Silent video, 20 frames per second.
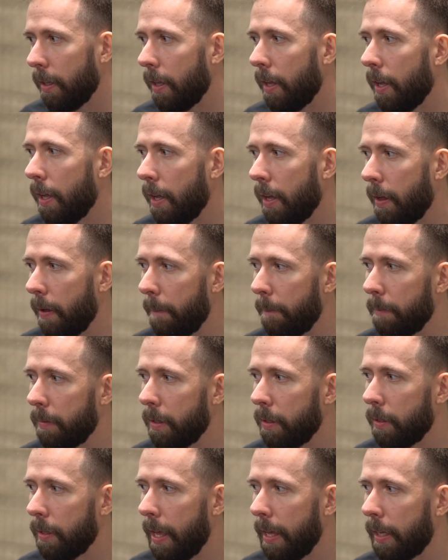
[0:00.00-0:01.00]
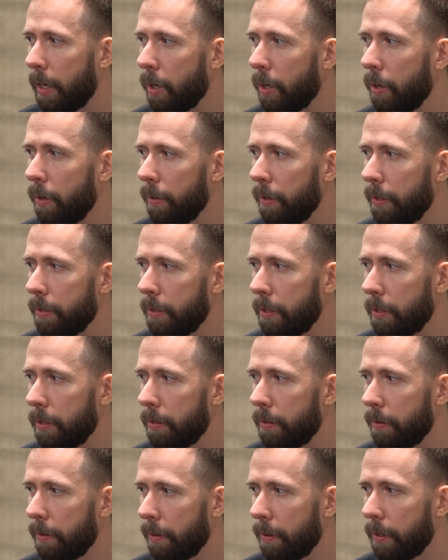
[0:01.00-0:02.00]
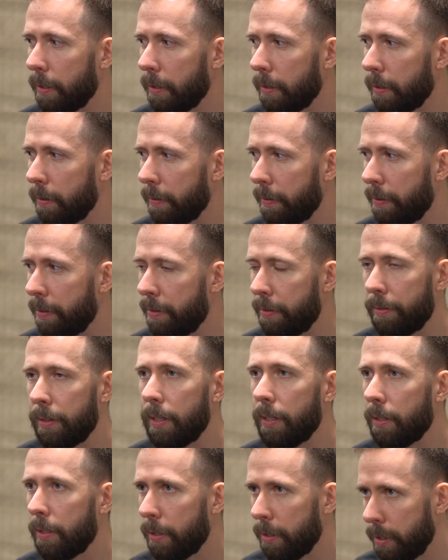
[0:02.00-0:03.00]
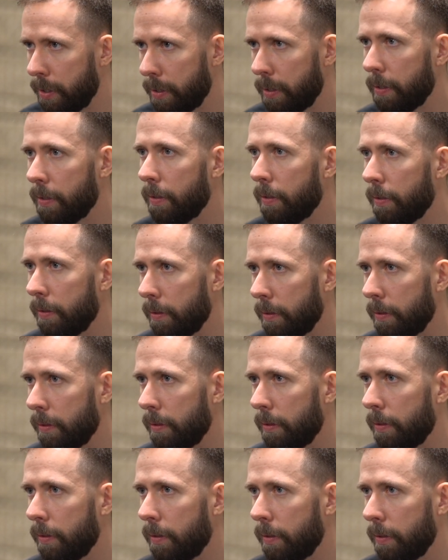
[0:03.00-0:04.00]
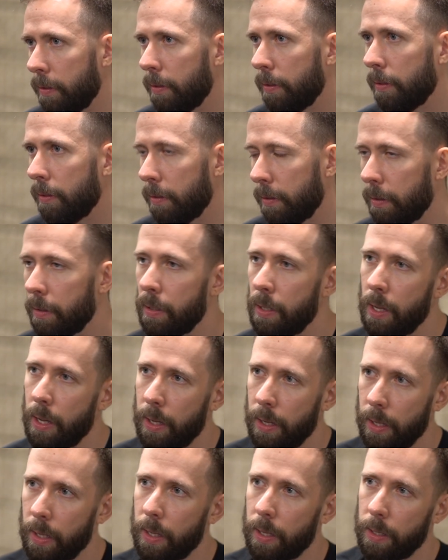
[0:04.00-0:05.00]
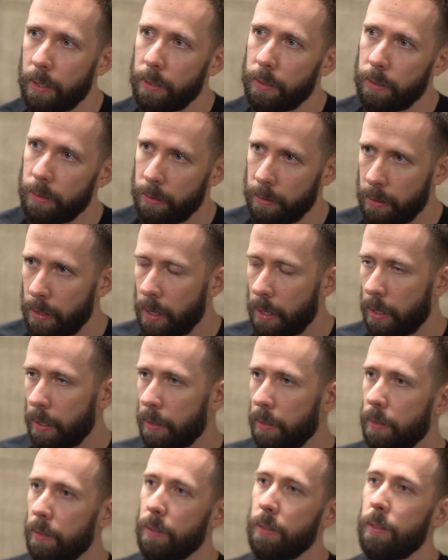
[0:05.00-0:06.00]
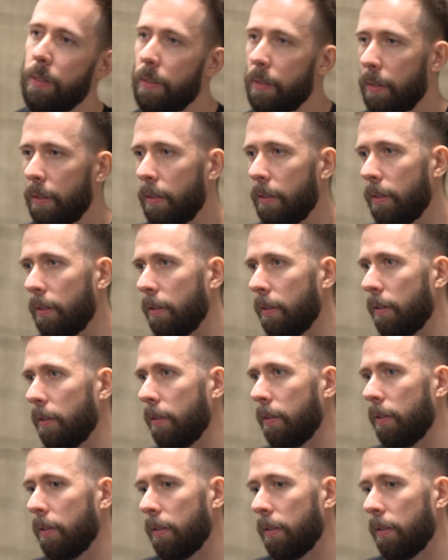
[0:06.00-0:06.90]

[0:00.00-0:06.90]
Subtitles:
Like good 3 years. Oh, okay. So this is like pretty deep in the beginning there. Okay, makes sense.